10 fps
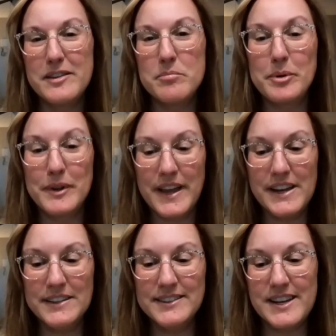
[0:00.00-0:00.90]
For the
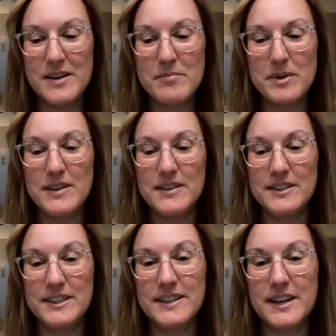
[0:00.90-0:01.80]
play step in
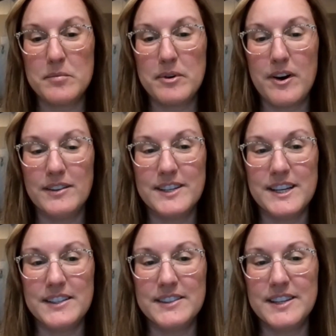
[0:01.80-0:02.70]
the zigzag
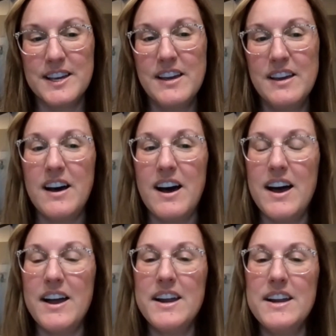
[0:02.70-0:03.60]
process,
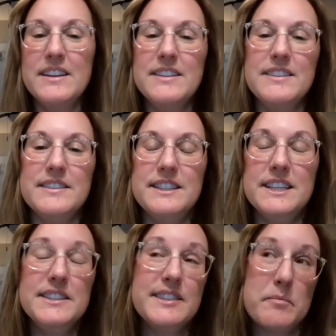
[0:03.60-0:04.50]
I
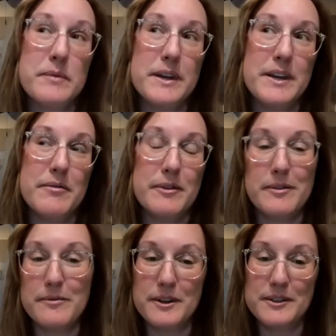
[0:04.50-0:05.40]
did something
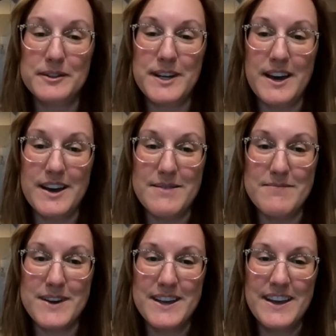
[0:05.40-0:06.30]
for the first
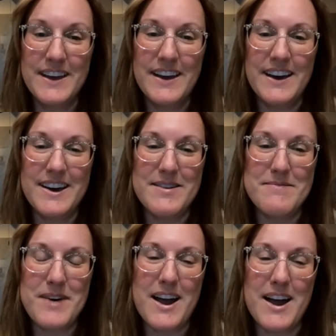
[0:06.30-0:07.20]
time.
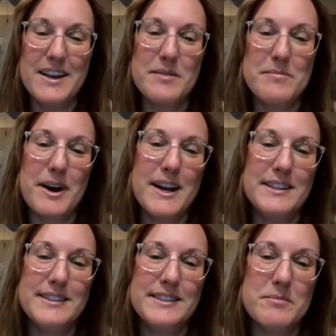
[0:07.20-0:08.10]
I
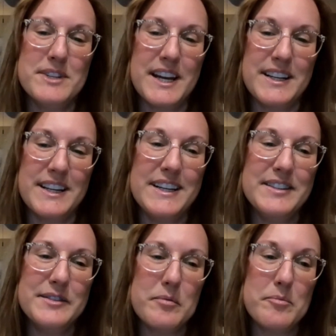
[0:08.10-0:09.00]
combined some
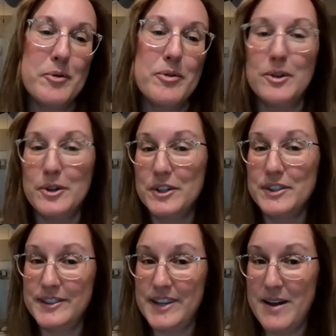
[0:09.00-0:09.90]
techniques from both the
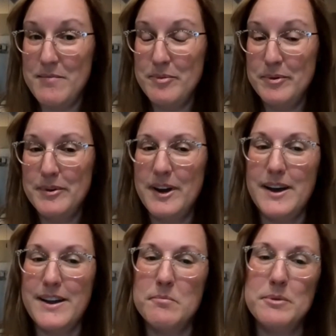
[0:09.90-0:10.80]
look step,
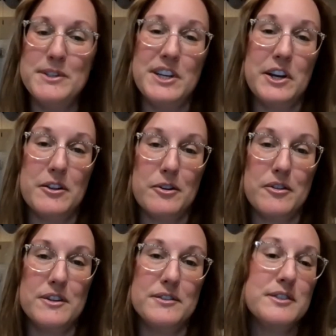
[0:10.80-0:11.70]
in
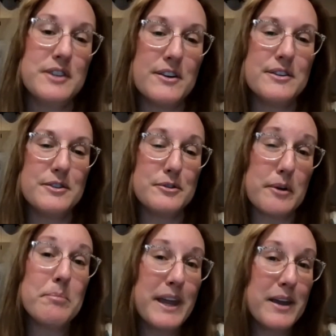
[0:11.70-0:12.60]
particular the start
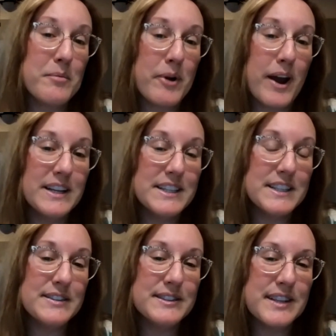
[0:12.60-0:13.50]
tripping
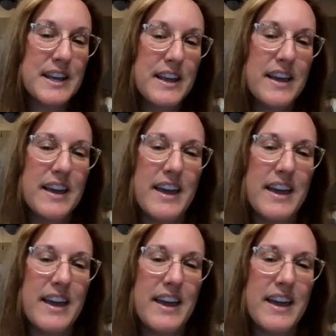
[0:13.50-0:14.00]
practice,